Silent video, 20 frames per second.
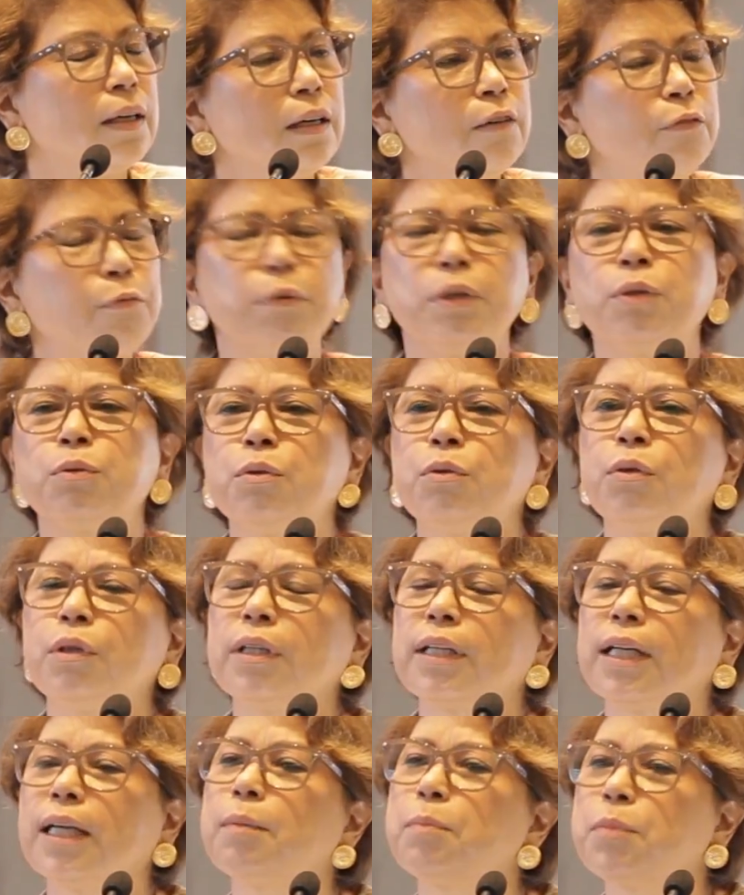if we do
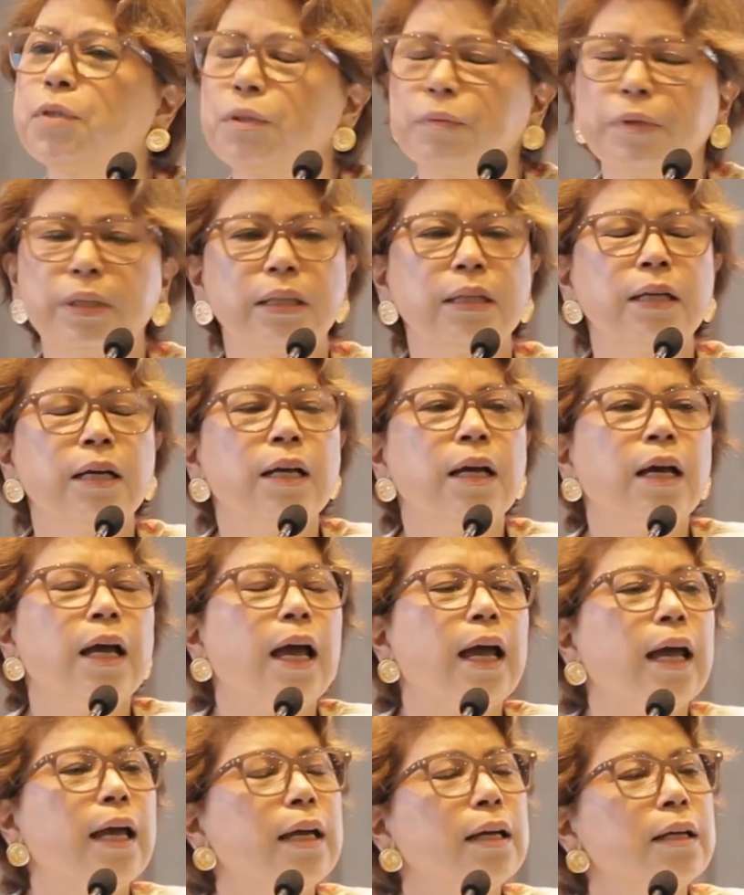not capture it,
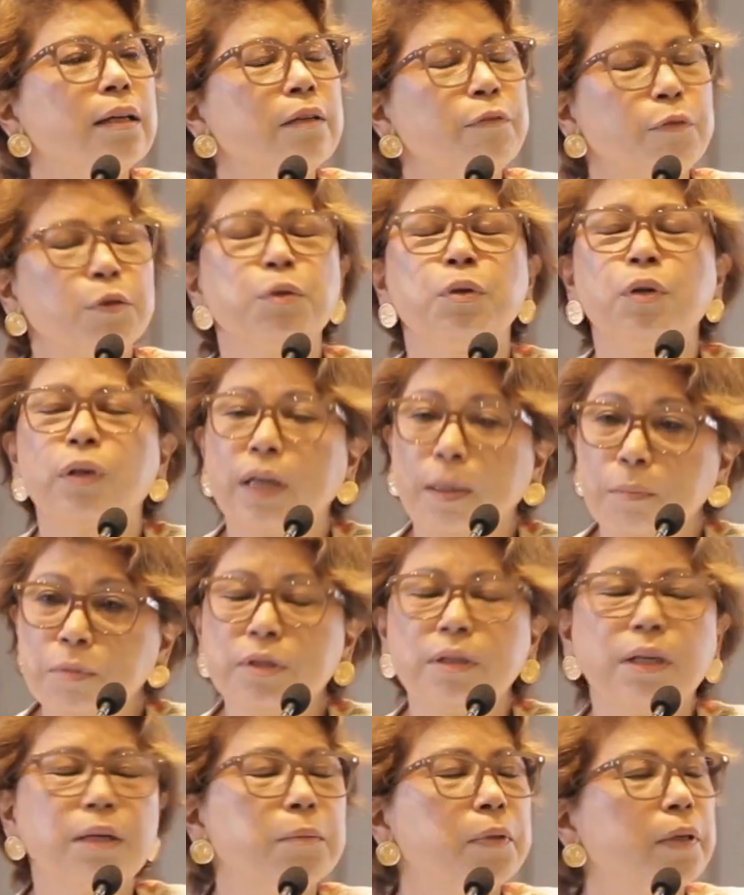uh, if we do not
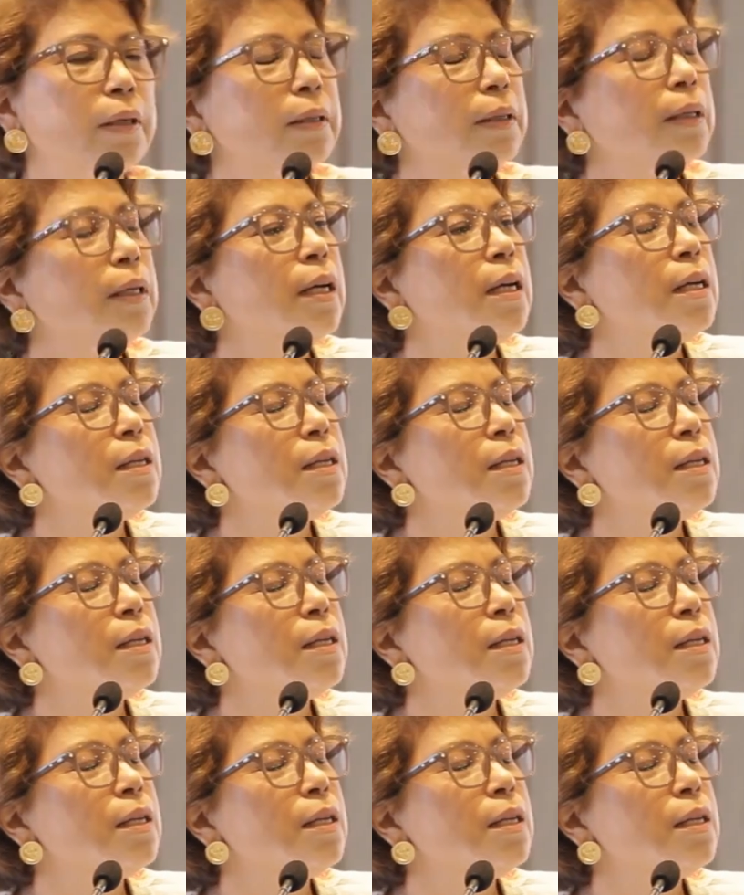capture them, rather.